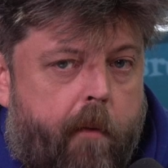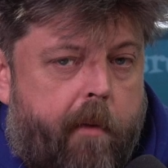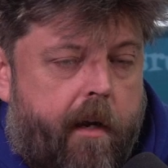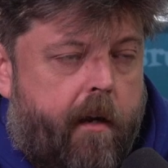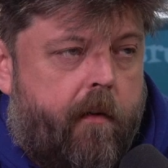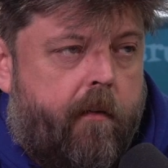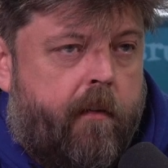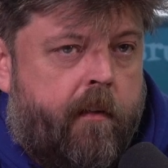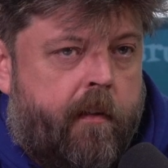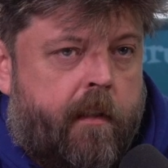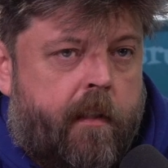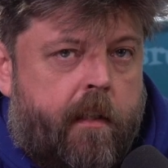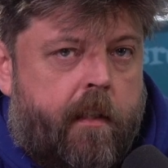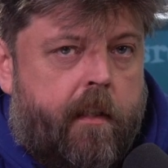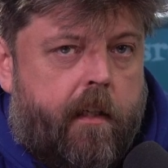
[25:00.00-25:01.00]
about,
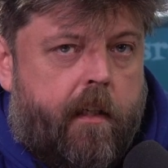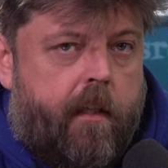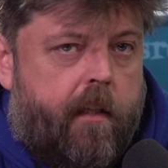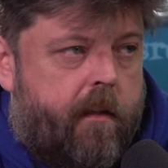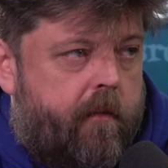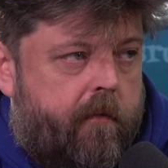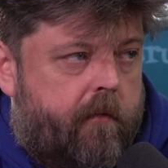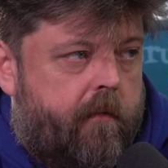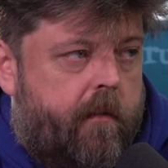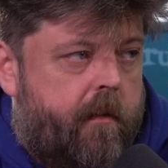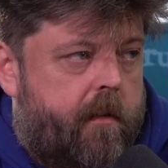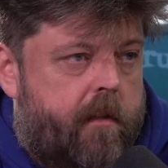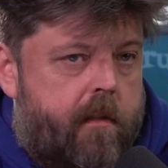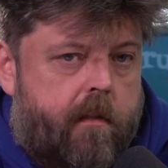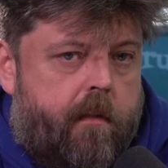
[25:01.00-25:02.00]
you
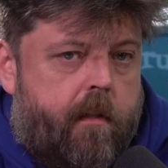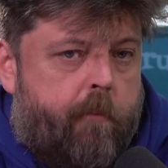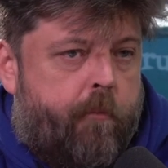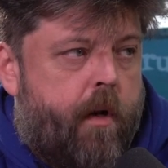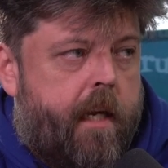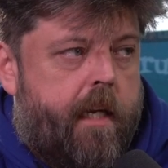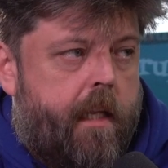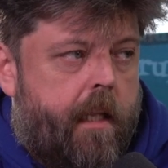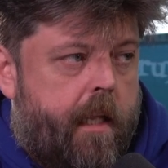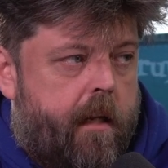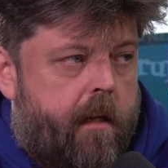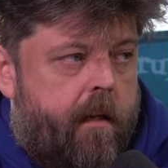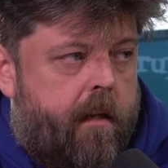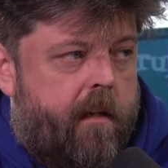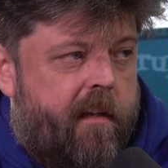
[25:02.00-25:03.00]
break your
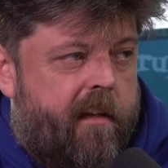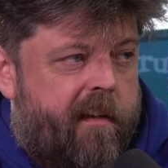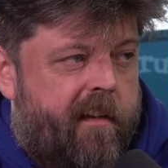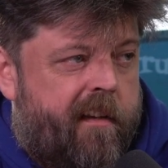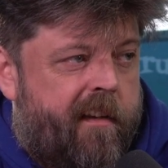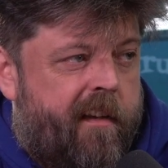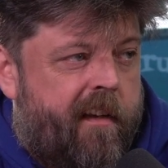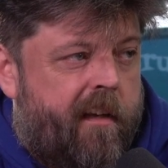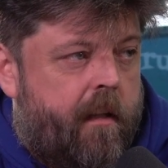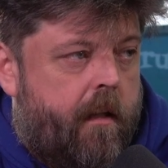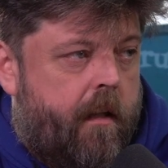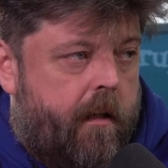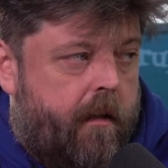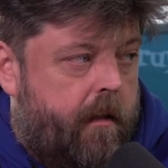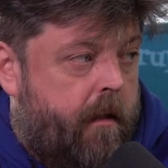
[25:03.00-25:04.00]
leg,
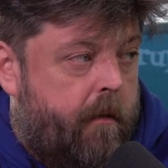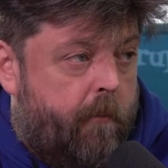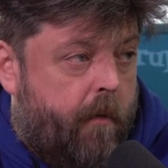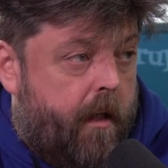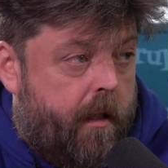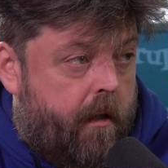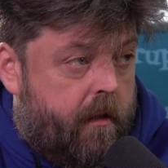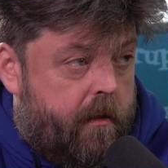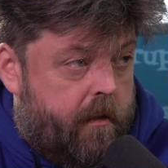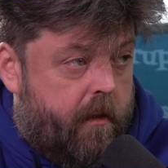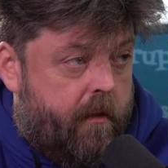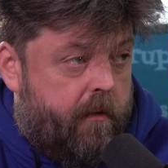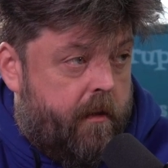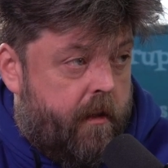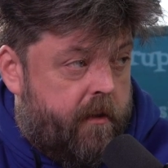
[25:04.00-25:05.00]
my other half
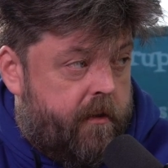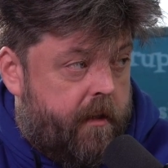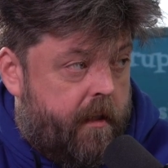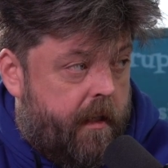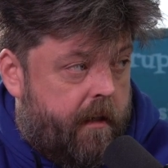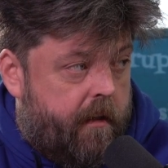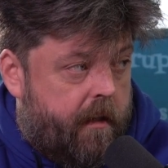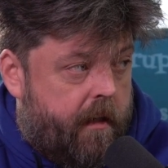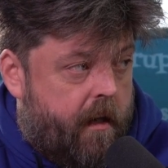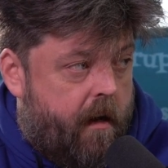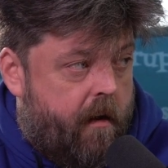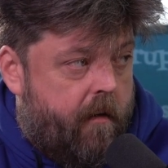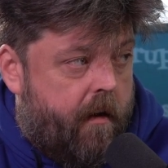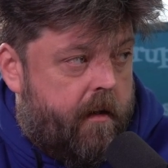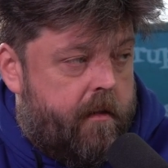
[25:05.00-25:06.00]
lost her leg in a
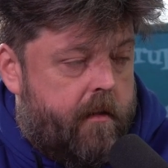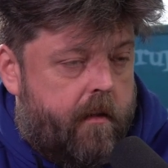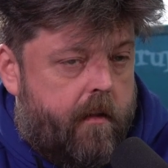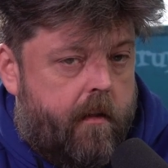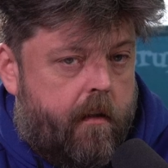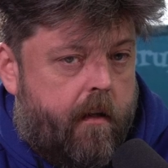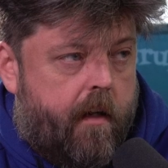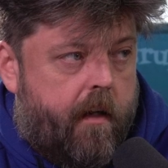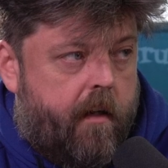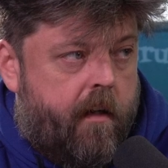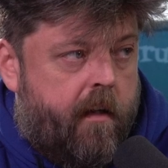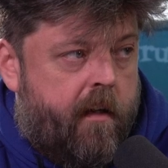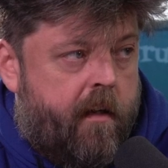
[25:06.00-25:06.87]
car accident, and like